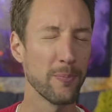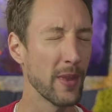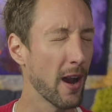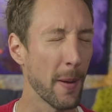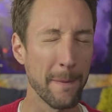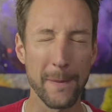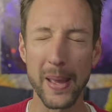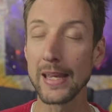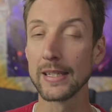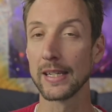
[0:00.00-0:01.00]

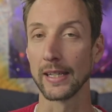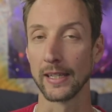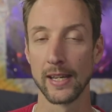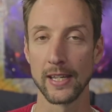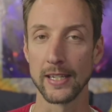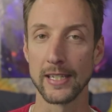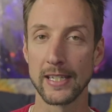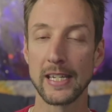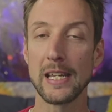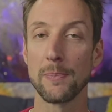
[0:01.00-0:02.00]
amazing,
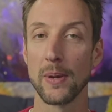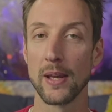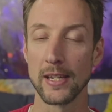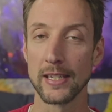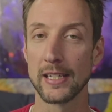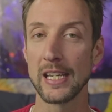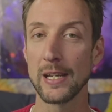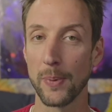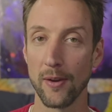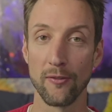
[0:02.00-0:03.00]
deep,
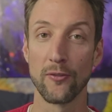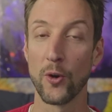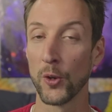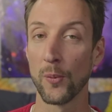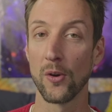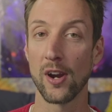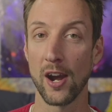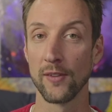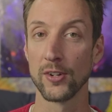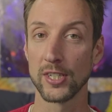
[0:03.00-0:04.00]
deep, vulnerable
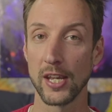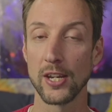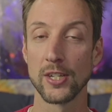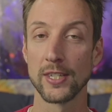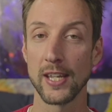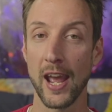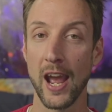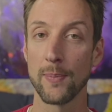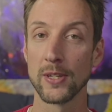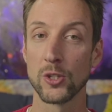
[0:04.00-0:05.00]
conversations to
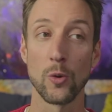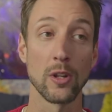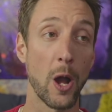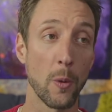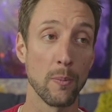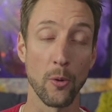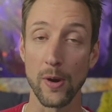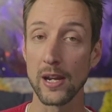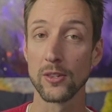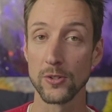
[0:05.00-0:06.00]
happen to allow
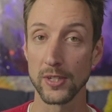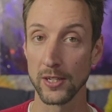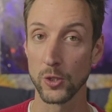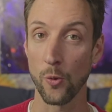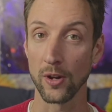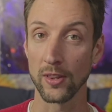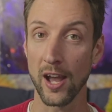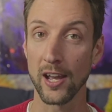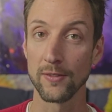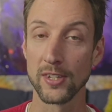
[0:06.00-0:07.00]
breakthroughs into our
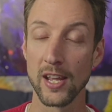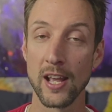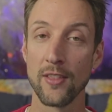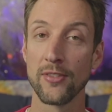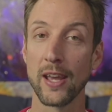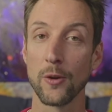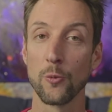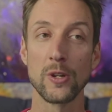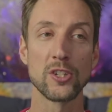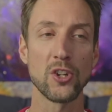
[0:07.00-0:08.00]
lives that
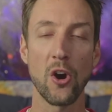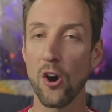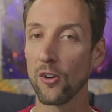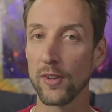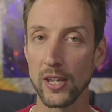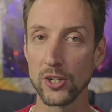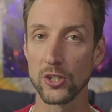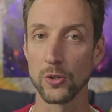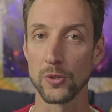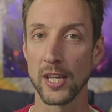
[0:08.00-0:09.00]
resolve
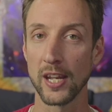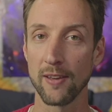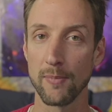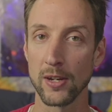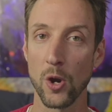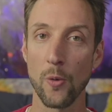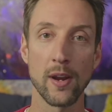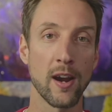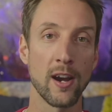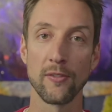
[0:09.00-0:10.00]
issues that have been
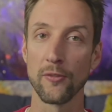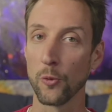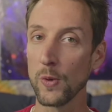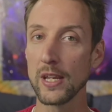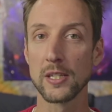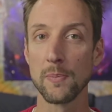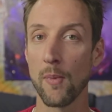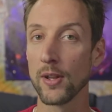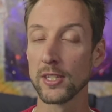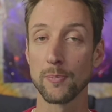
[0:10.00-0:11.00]
going on for weeks,
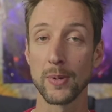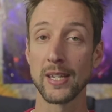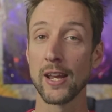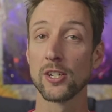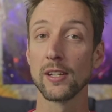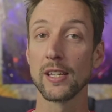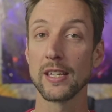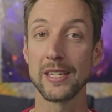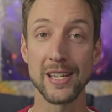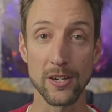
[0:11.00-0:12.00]
months, potentially
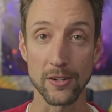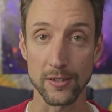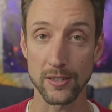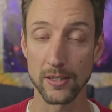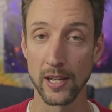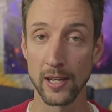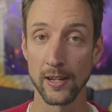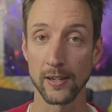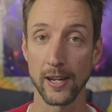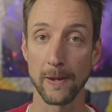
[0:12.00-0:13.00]
years,
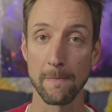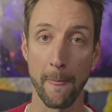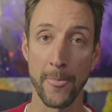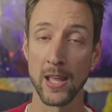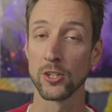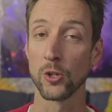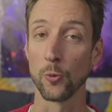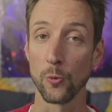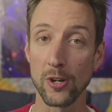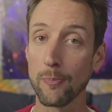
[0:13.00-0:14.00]
okay? To
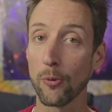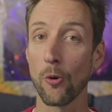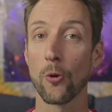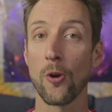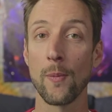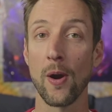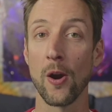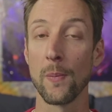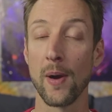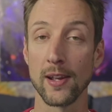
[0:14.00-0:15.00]
reprogram
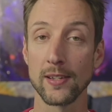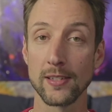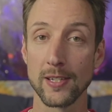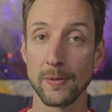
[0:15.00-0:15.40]
our minds,